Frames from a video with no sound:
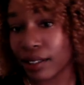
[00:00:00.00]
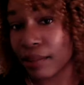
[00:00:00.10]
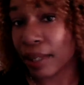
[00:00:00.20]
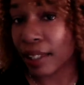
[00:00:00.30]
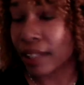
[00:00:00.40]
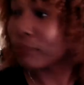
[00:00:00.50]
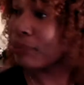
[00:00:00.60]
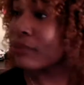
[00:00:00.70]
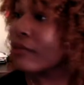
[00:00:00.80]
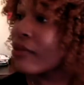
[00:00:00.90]
but
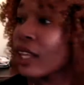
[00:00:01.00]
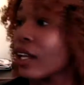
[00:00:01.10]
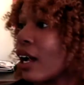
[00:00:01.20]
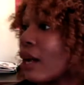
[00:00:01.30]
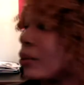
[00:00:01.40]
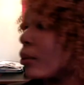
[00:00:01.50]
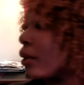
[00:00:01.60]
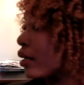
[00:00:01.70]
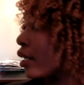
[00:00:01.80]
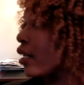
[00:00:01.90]
I'm gonna
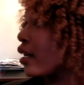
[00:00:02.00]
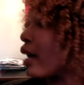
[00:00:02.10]
work it.